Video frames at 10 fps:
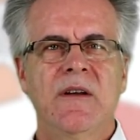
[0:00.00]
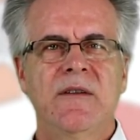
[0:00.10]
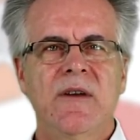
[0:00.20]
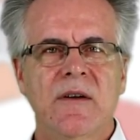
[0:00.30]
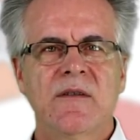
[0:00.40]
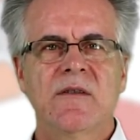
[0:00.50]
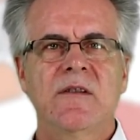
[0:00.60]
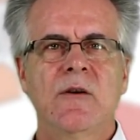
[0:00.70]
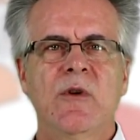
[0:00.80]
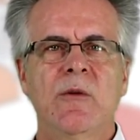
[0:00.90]
Thus,
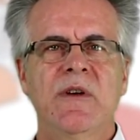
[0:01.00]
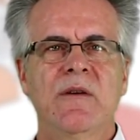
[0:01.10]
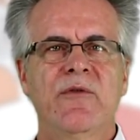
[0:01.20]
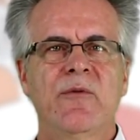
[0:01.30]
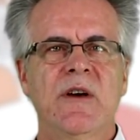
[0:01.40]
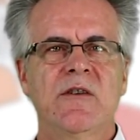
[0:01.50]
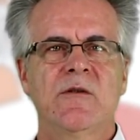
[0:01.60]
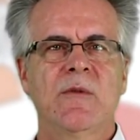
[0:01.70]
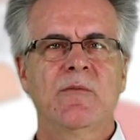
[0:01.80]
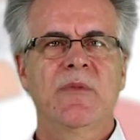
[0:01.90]
there will be
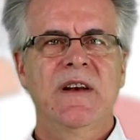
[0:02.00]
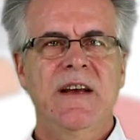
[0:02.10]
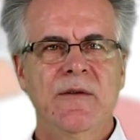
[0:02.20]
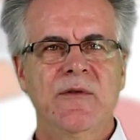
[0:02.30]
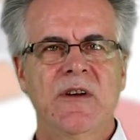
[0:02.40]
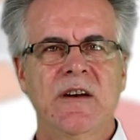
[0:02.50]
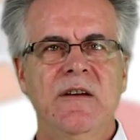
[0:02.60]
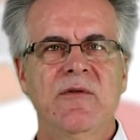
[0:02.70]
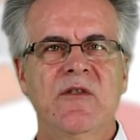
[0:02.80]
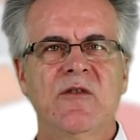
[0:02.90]
information about beliefs and
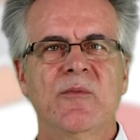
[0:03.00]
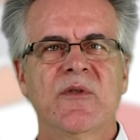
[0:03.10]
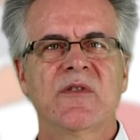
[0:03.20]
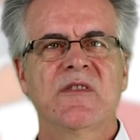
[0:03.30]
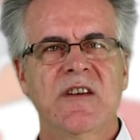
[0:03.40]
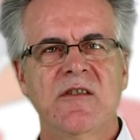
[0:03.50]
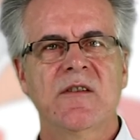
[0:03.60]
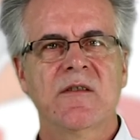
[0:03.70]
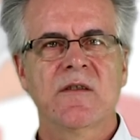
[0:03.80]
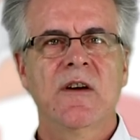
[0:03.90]
even
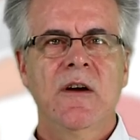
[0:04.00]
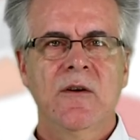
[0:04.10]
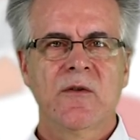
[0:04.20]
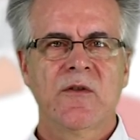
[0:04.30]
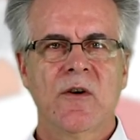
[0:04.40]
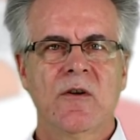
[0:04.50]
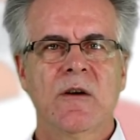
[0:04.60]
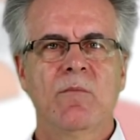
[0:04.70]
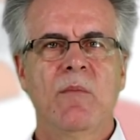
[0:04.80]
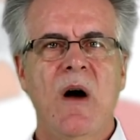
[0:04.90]
superstitions
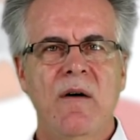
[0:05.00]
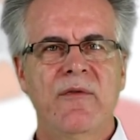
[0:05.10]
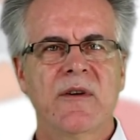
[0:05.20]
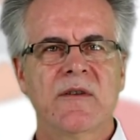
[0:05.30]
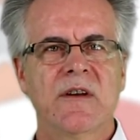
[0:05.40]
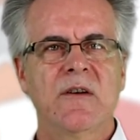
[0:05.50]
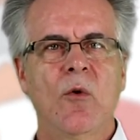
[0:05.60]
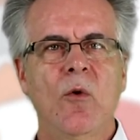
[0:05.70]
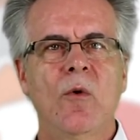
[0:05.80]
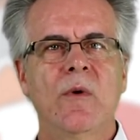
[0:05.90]
concerning marvelous and
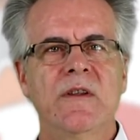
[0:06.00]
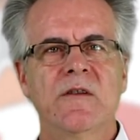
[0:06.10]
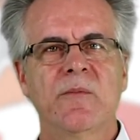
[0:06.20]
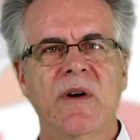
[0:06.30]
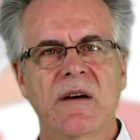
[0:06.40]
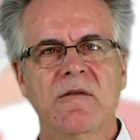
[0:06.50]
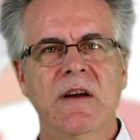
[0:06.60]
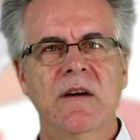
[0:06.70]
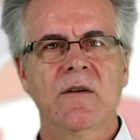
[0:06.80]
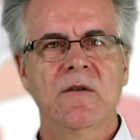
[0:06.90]

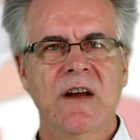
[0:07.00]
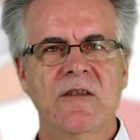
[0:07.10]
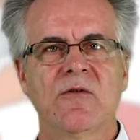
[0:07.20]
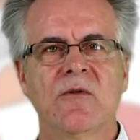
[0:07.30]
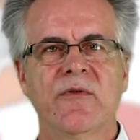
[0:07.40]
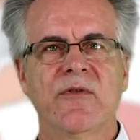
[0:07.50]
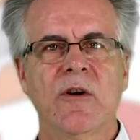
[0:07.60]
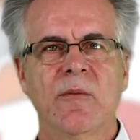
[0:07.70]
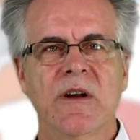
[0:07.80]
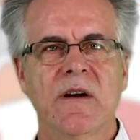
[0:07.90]
awe-inspiring natural
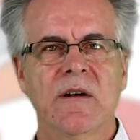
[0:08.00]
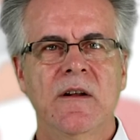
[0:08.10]
phenomena,